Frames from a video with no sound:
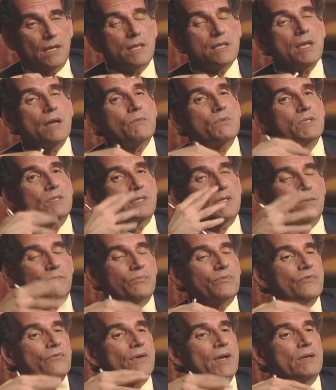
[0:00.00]
and yet we see a
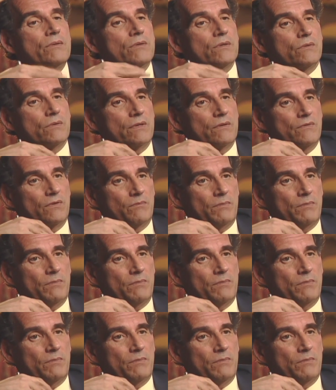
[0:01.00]
profound degree of